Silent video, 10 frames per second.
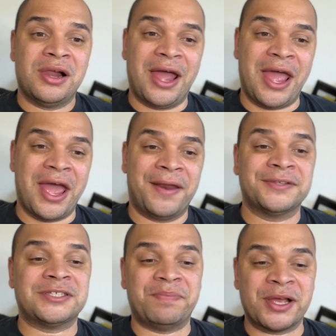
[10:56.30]
and
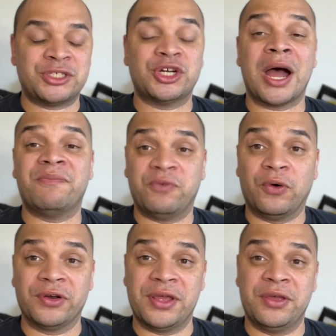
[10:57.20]
it's the best job
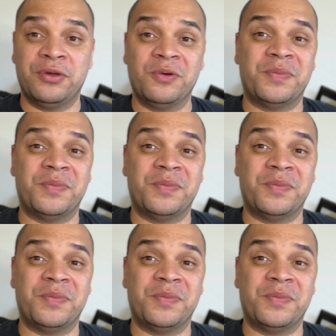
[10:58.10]
for you,